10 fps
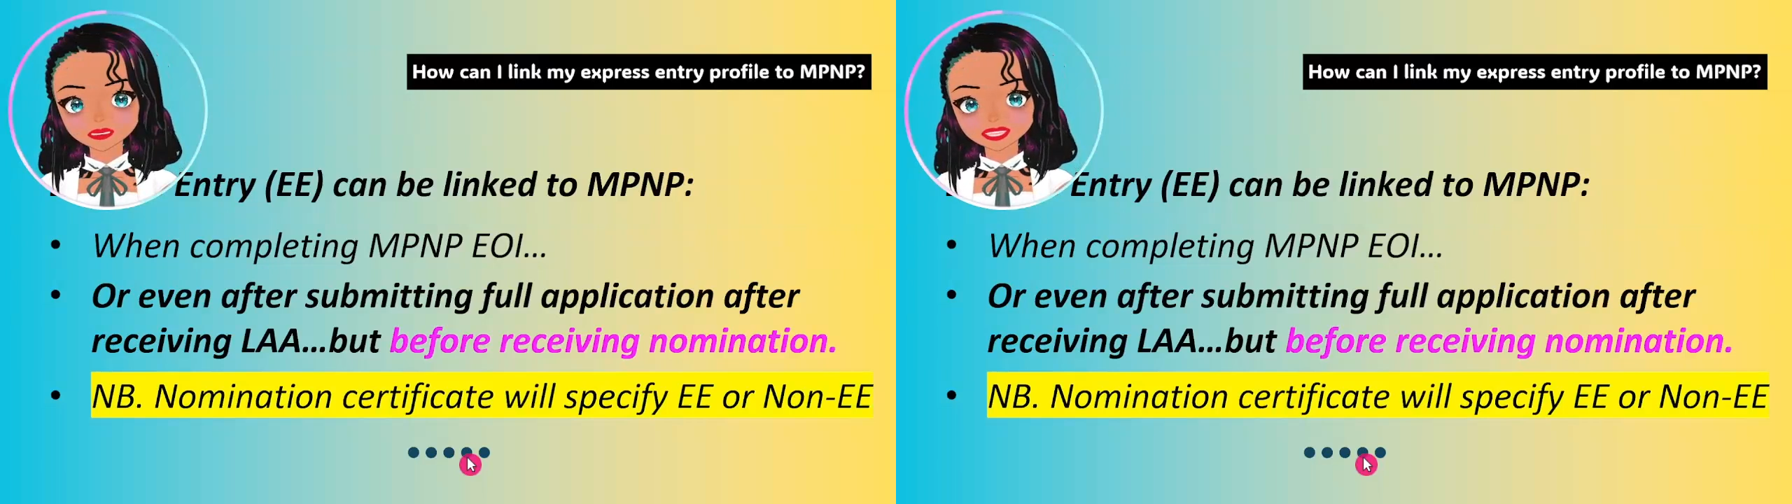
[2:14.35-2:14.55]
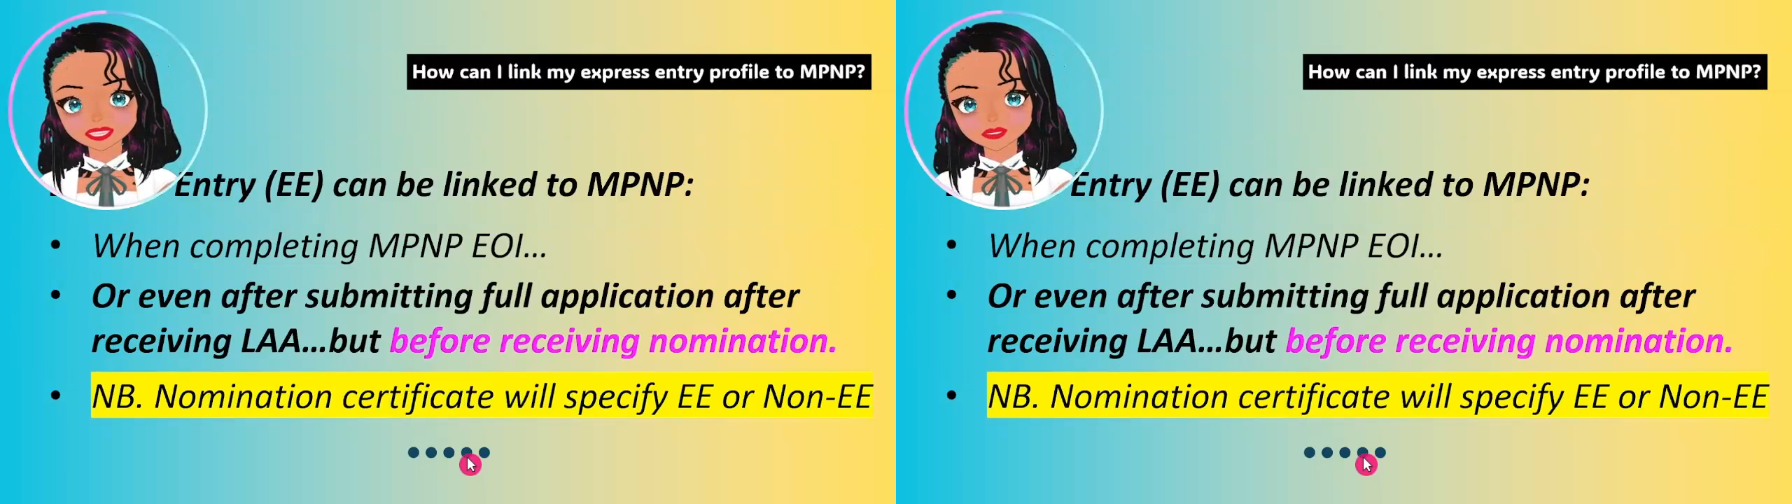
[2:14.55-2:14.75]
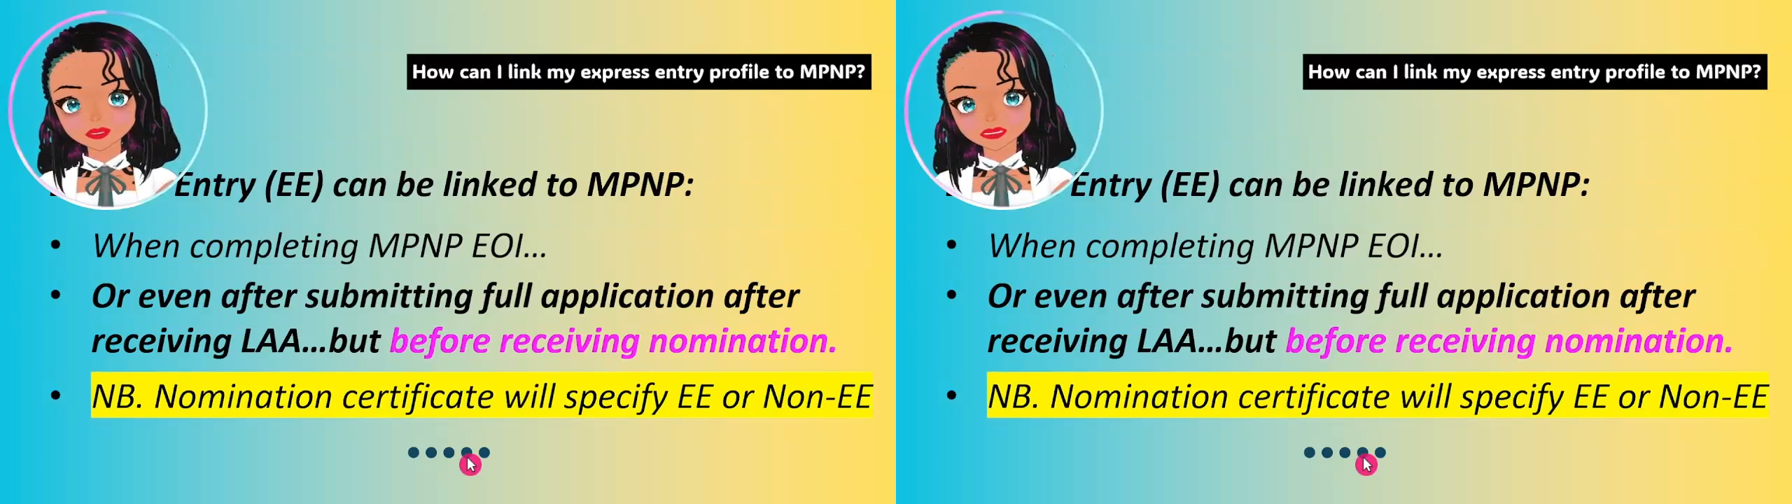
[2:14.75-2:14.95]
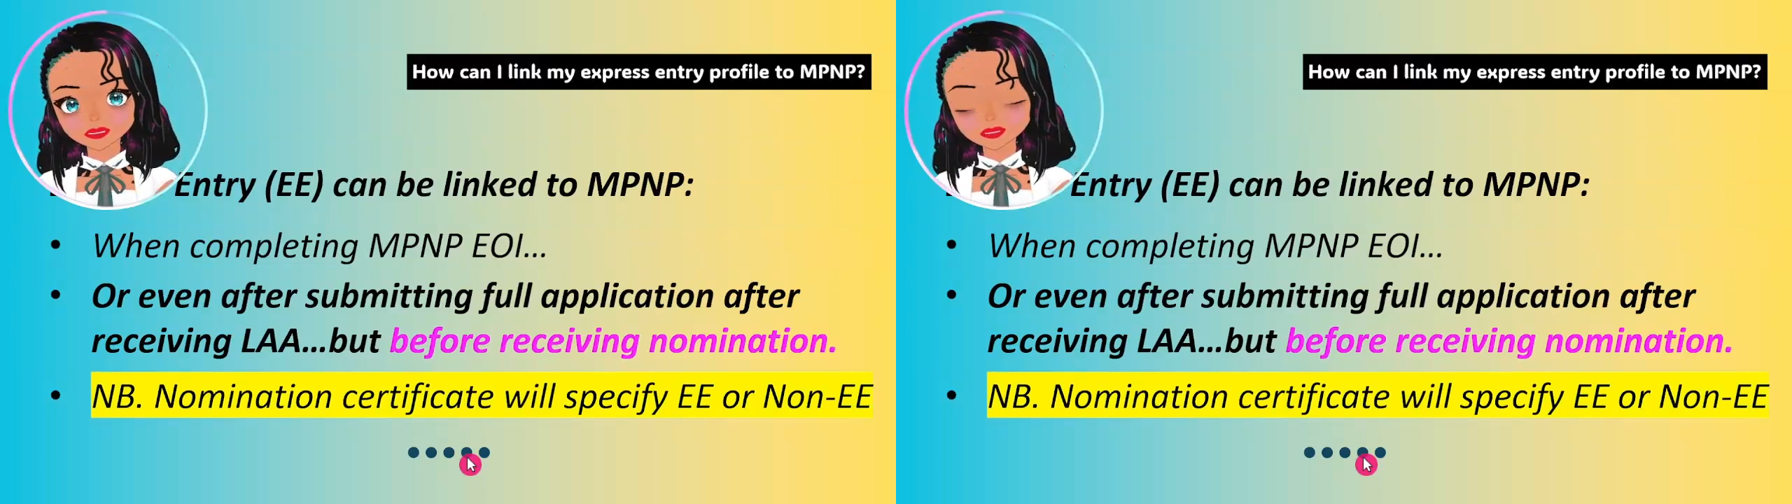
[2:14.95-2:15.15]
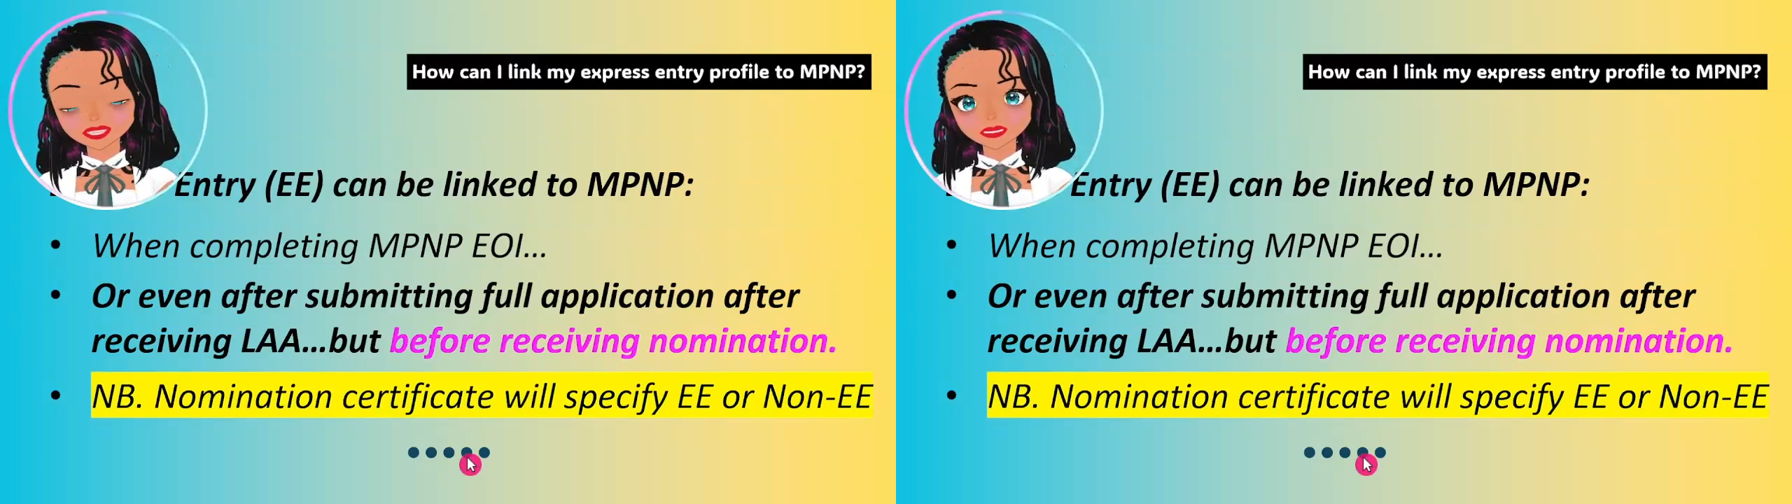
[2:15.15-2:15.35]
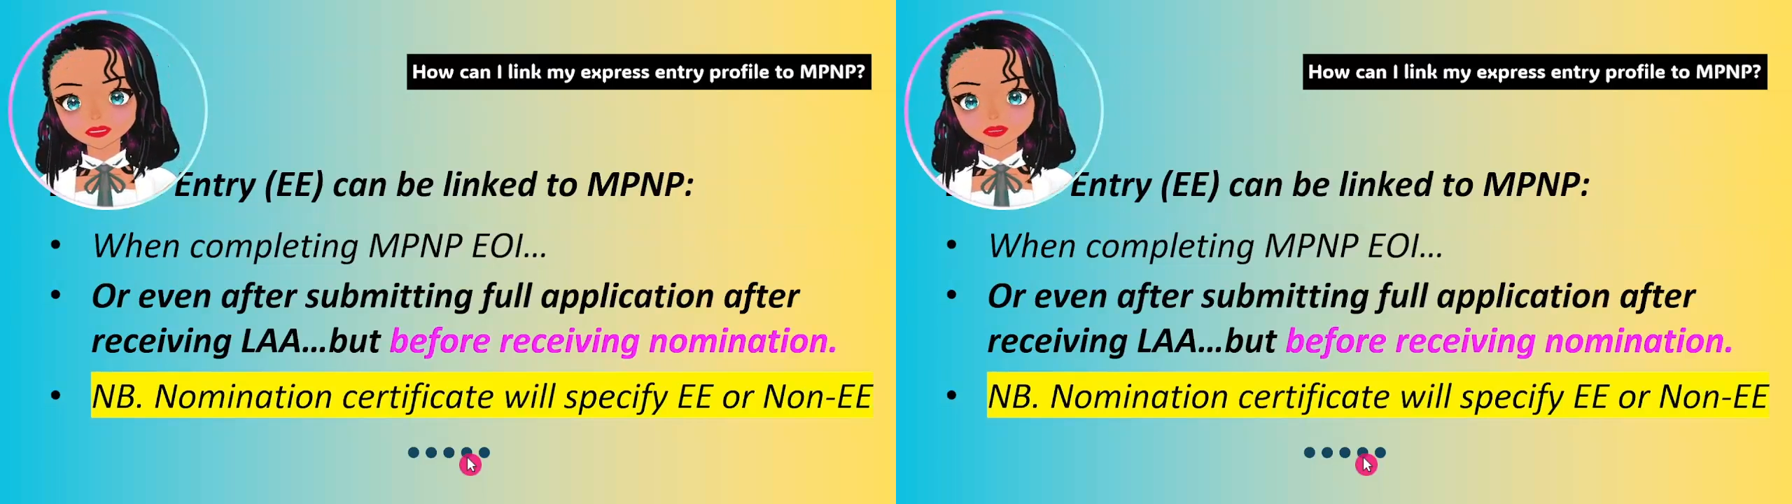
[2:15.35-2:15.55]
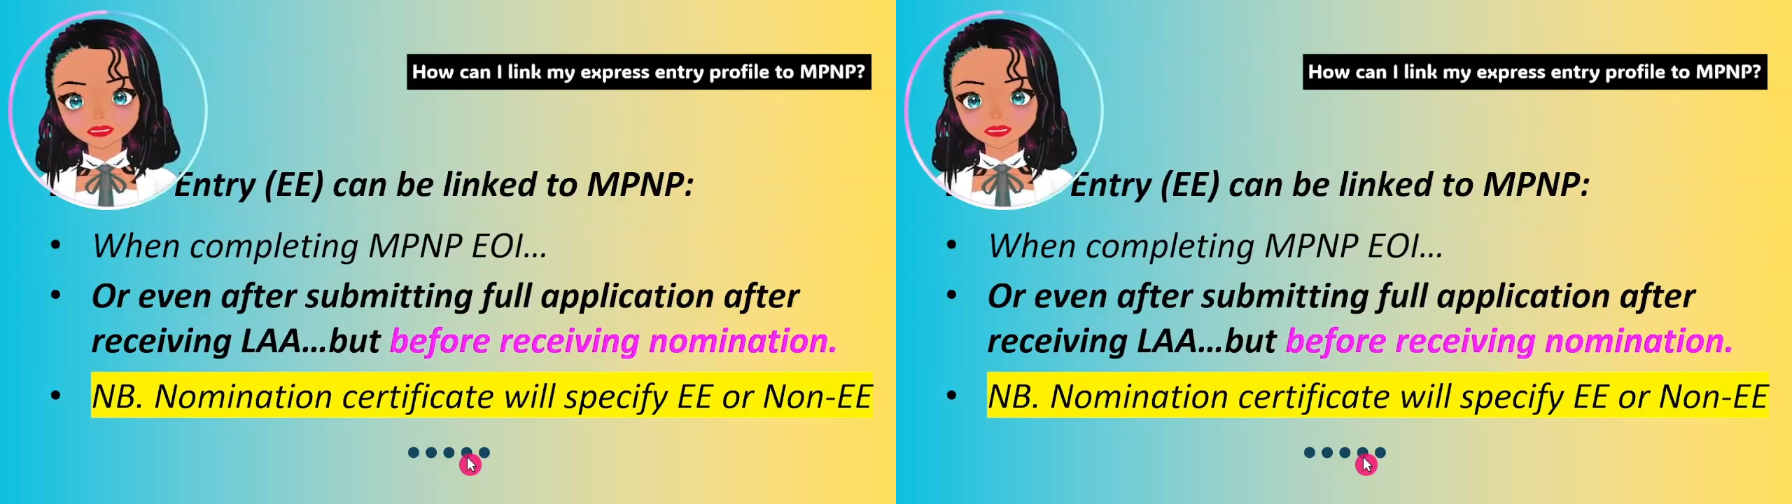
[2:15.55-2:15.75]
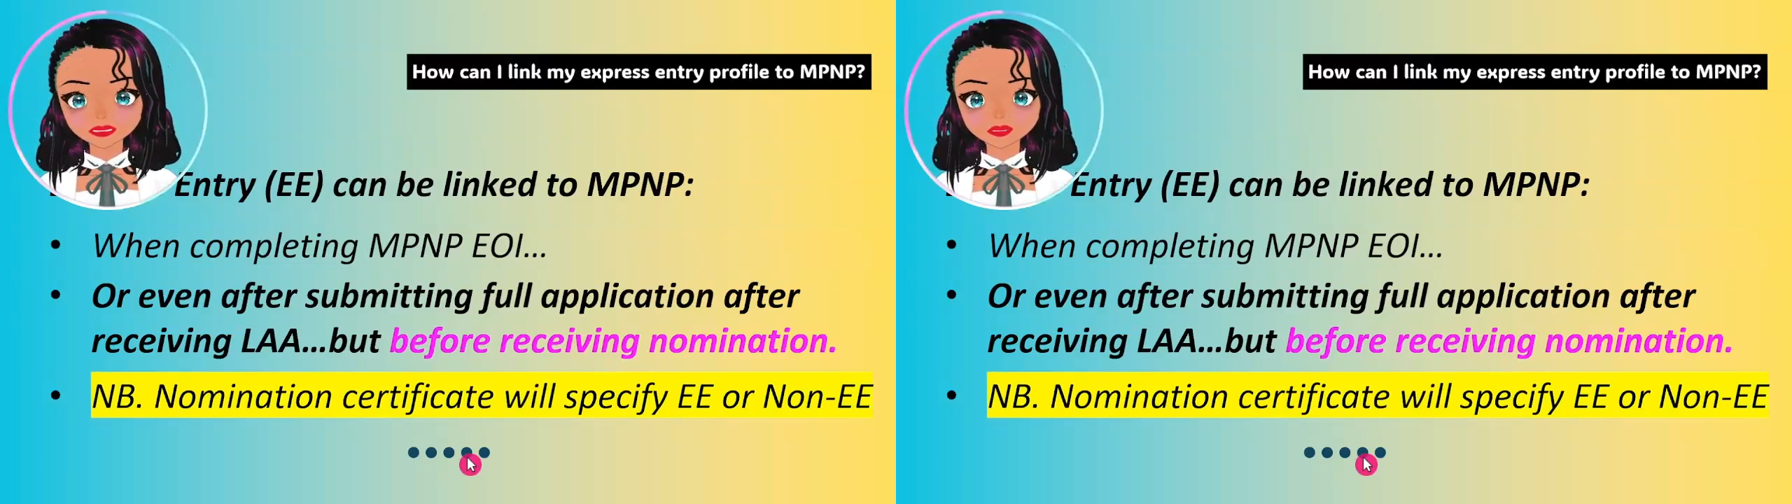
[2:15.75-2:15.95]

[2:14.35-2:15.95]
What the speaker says: express entry